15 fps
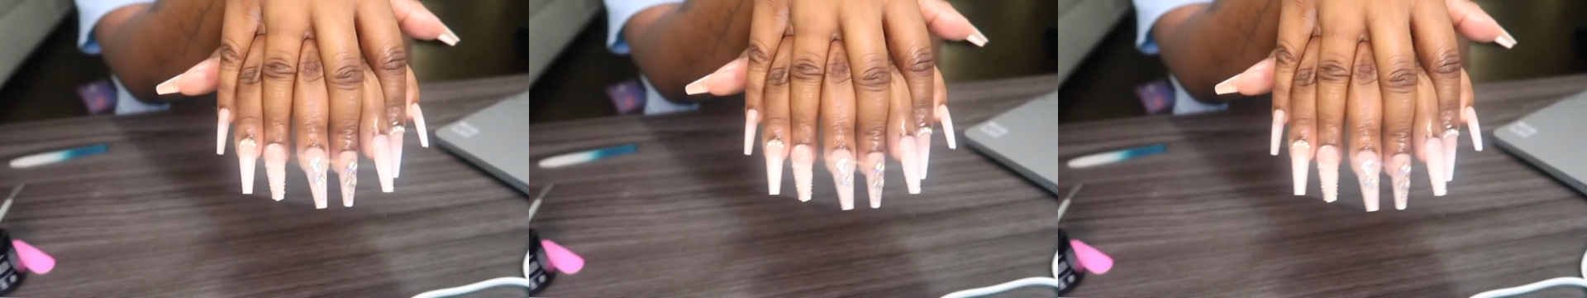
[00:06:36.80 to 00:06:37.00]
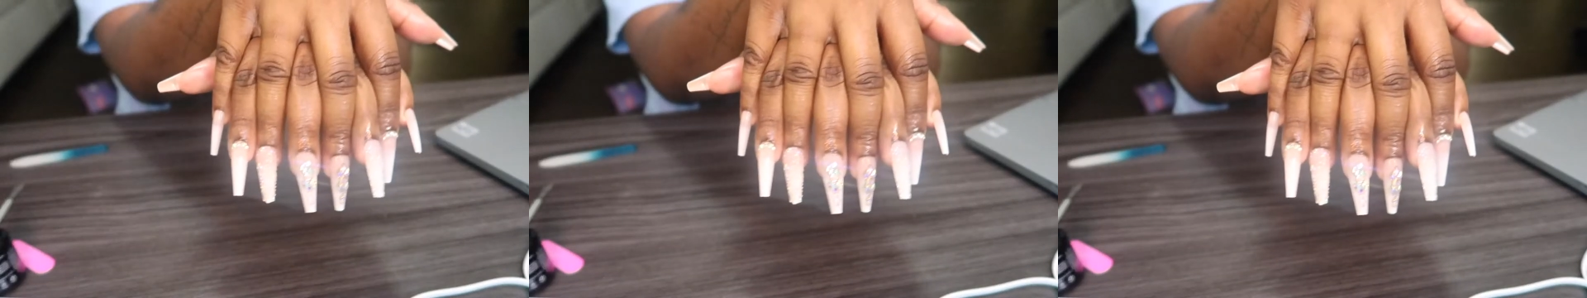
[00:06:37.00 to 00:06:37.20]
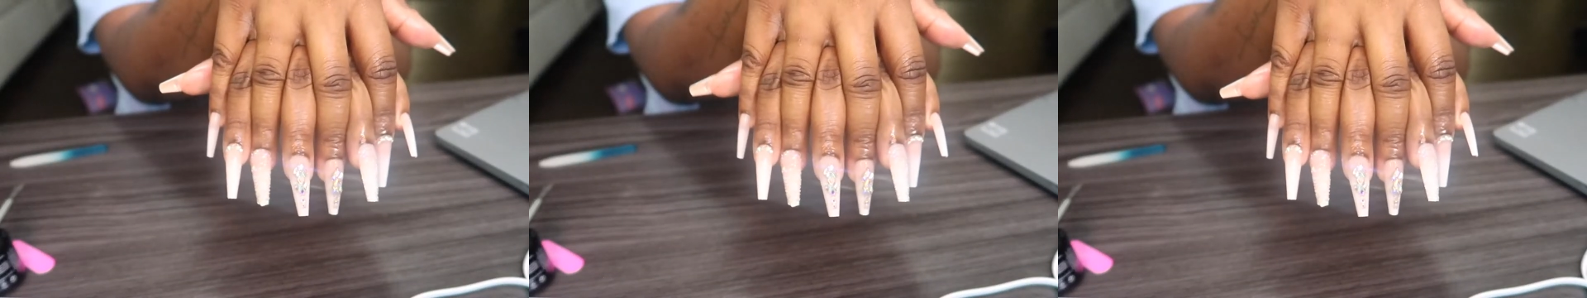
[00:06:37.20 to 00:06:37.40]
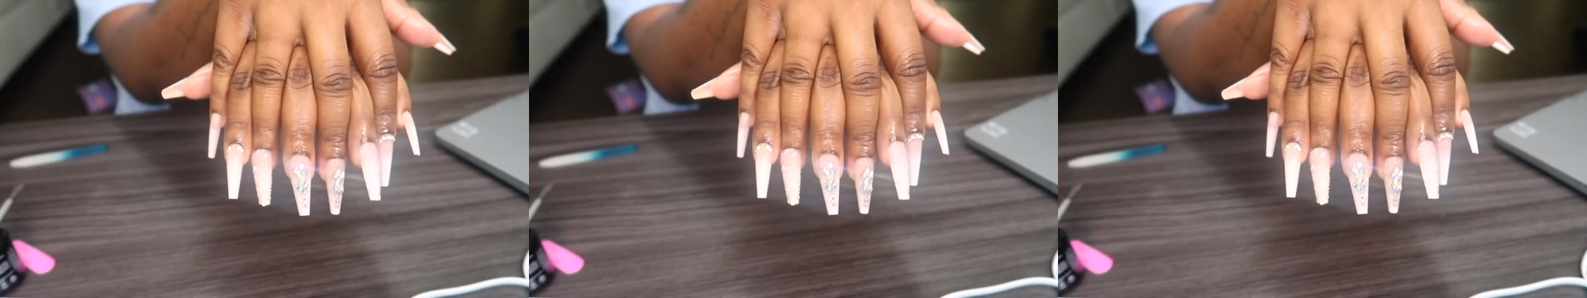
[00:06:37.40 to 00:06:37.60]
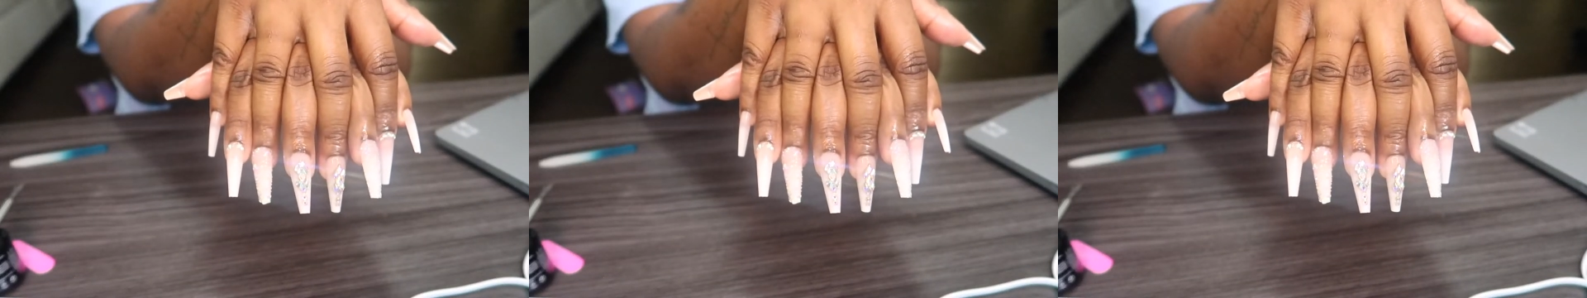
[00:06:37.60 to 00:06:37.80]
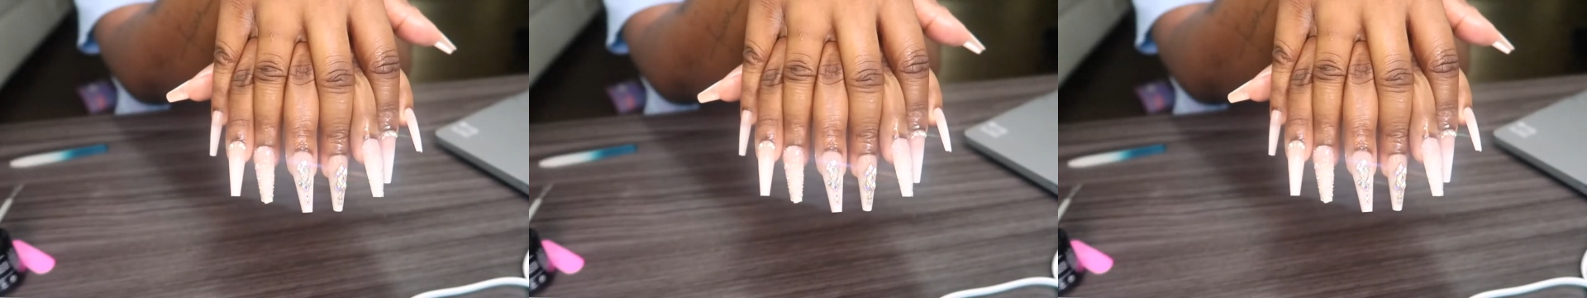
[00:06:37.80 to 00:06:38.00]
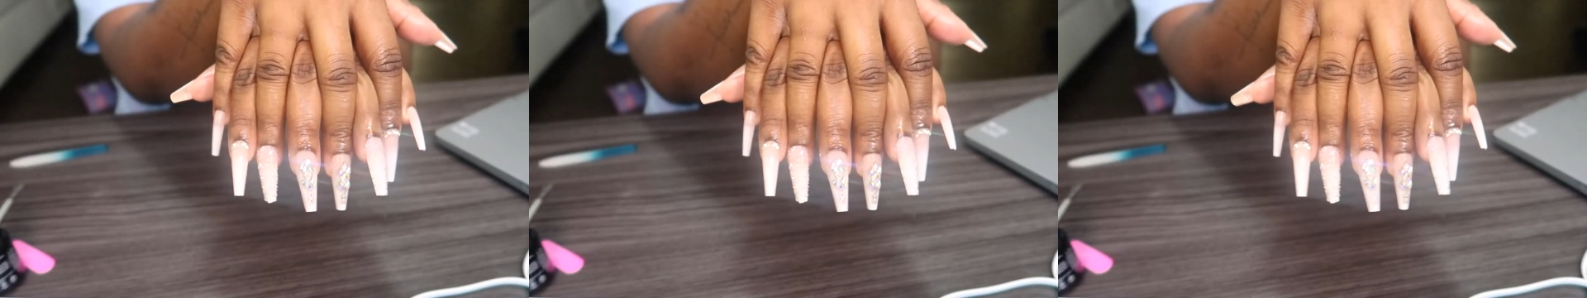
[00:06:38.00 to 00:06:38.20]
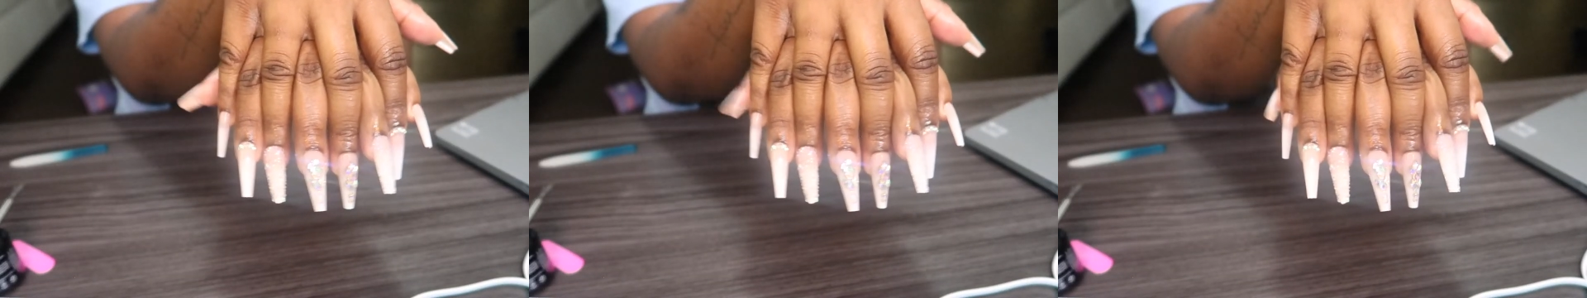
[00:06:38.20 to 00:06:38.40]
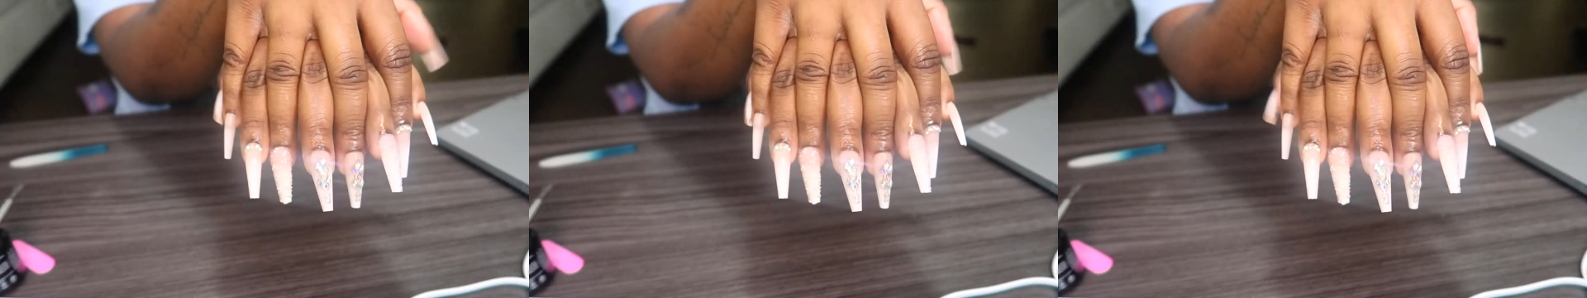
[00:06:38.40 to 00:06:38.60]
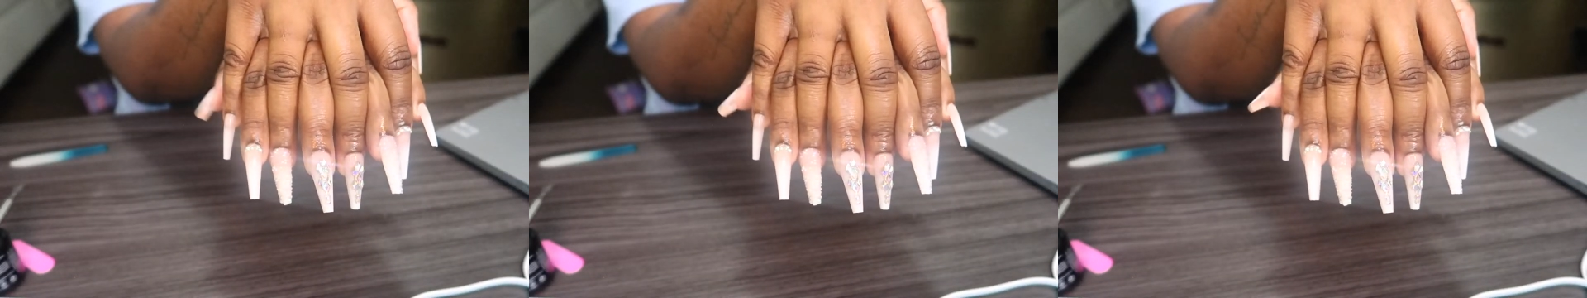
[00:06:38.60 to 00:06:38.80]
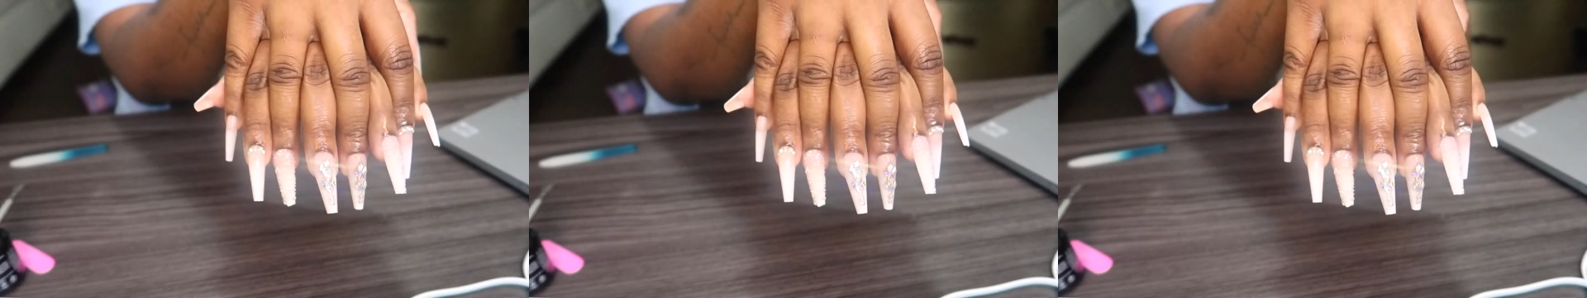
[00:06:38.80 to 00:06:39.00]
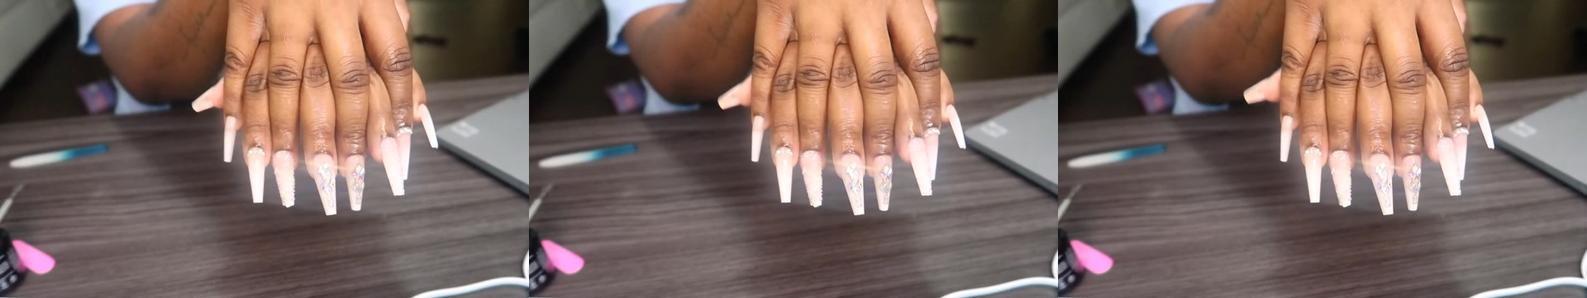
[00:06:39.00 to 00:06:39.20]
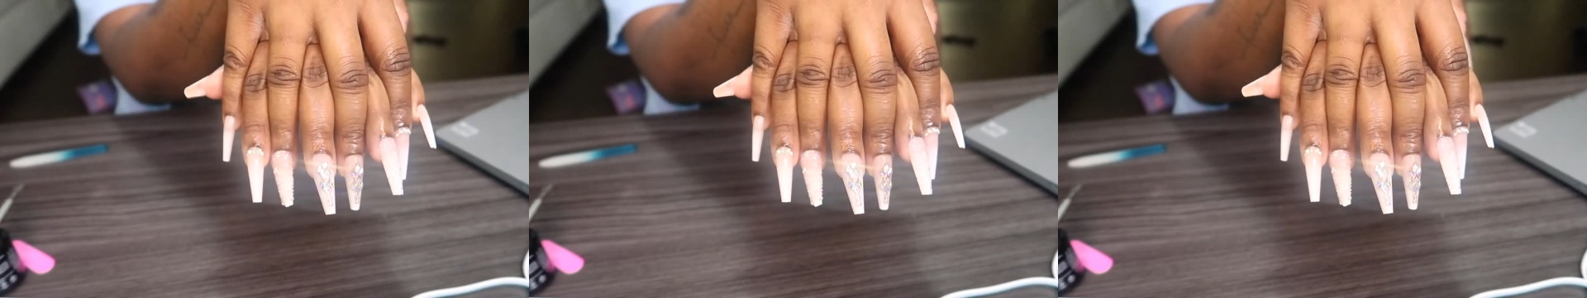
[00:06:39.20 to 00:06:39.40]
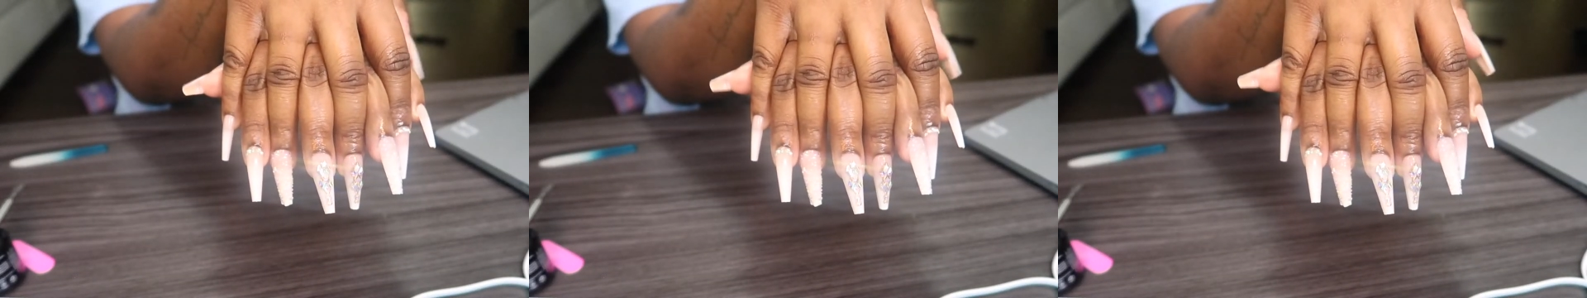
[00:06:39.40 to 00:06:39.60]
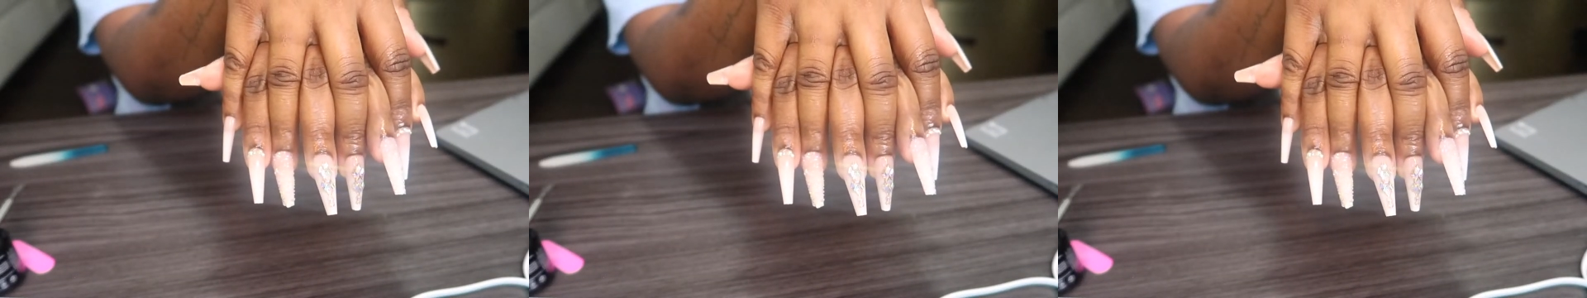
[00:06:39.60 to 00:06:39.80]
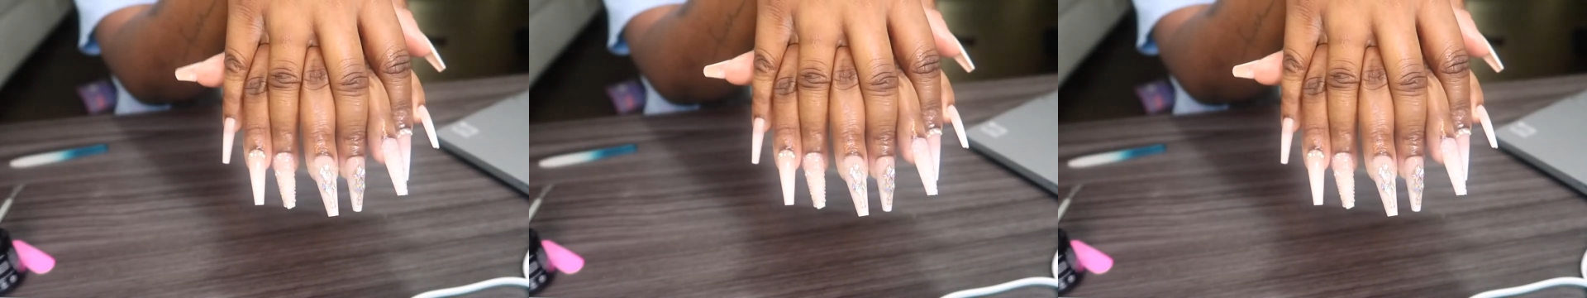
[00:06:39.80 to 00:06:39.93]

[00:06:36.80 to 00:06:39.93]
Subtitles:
No face is visible, so there are no lips to read.